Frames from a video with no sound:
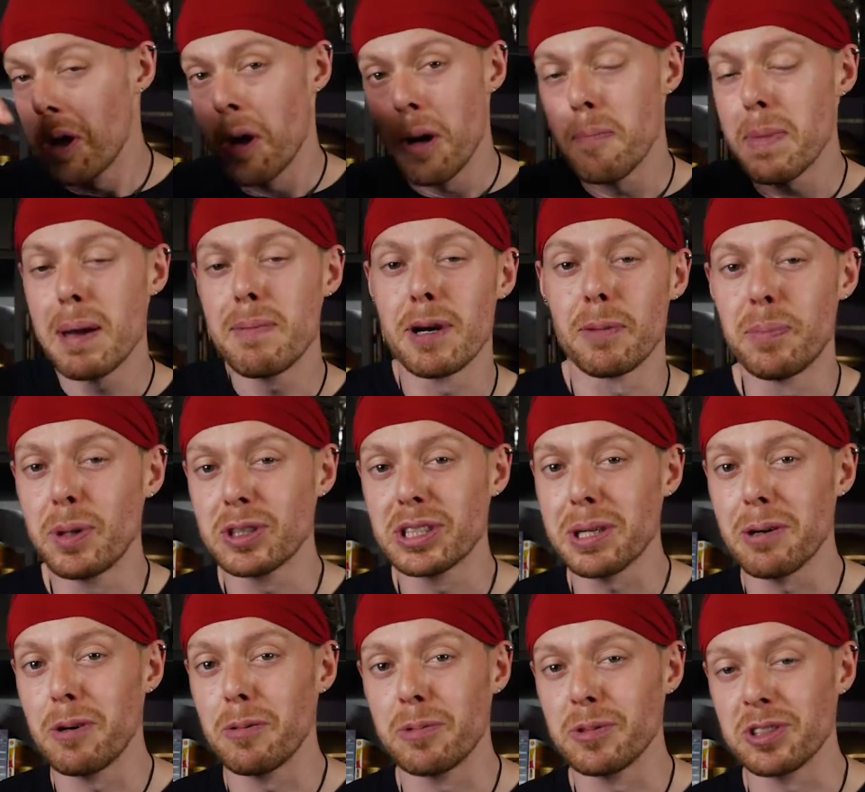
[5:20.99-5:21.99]
Maybe I'll put some
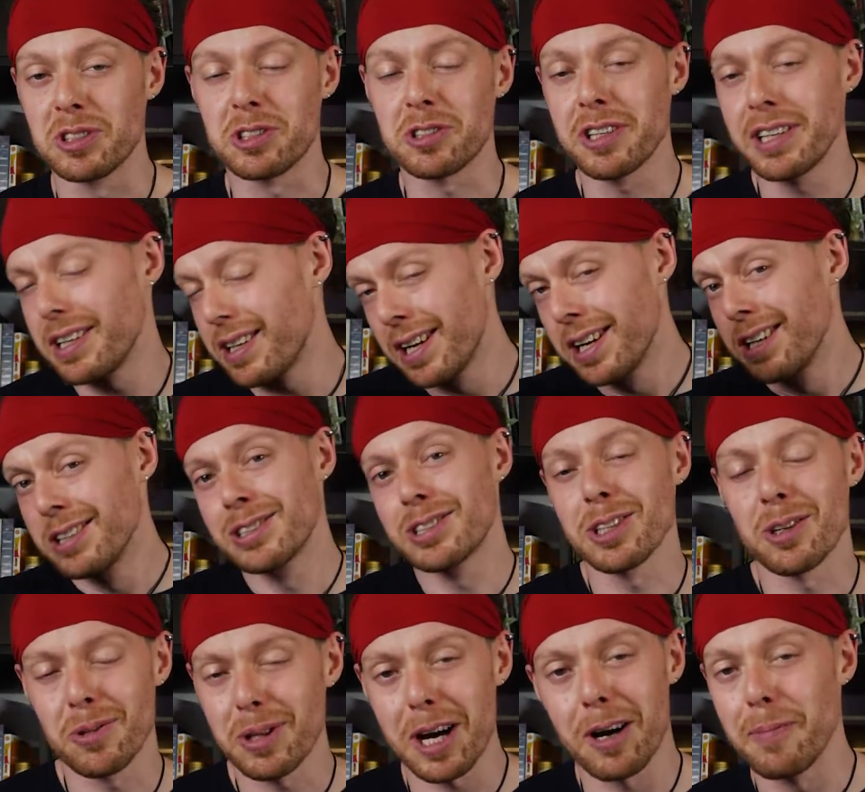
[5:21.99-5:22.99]
up on the screen,
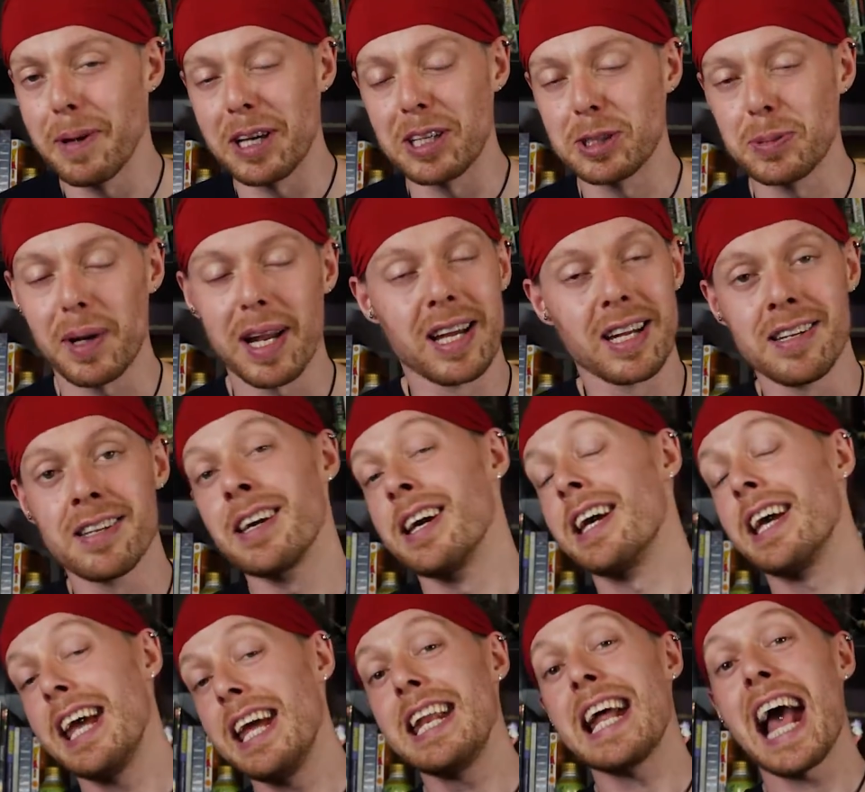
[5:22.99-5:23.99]
so that'll be explained
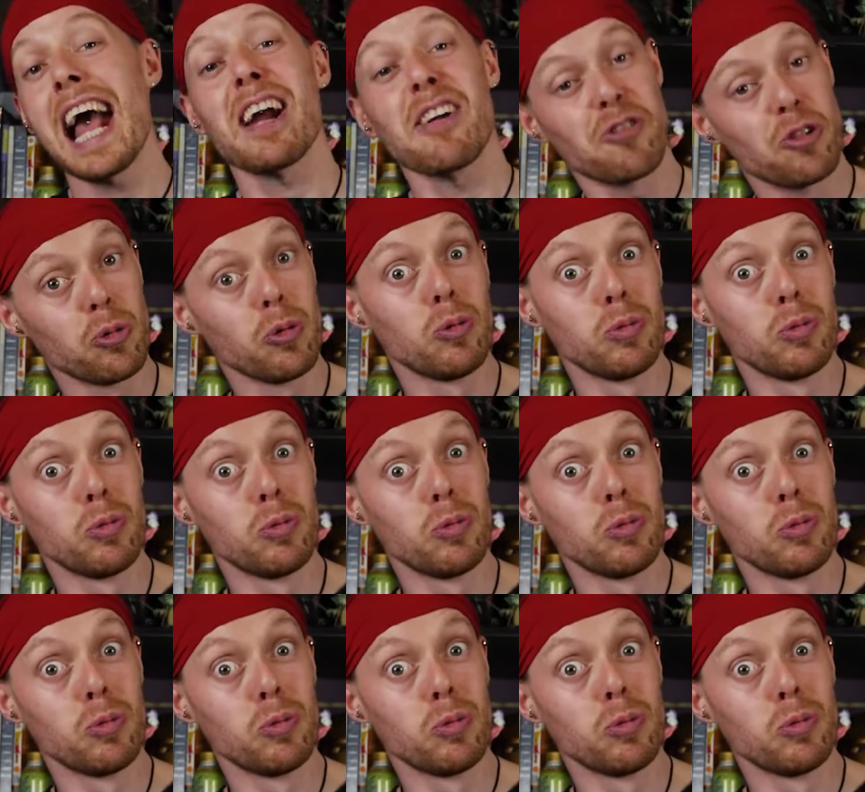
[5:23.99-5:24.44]
in actual